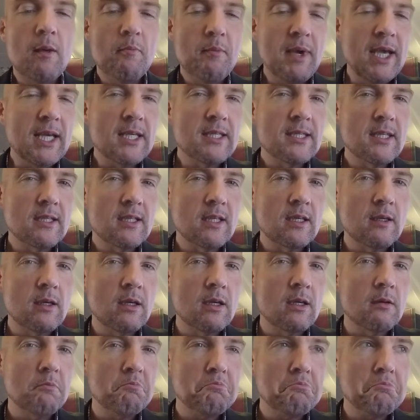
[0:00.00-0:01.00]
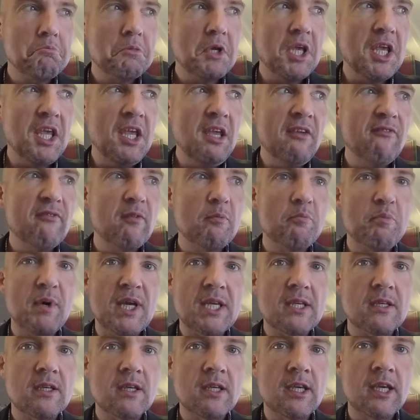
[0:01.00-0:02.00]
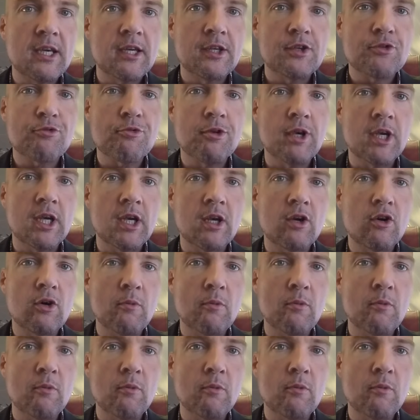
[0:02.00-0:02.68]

makes it even better catering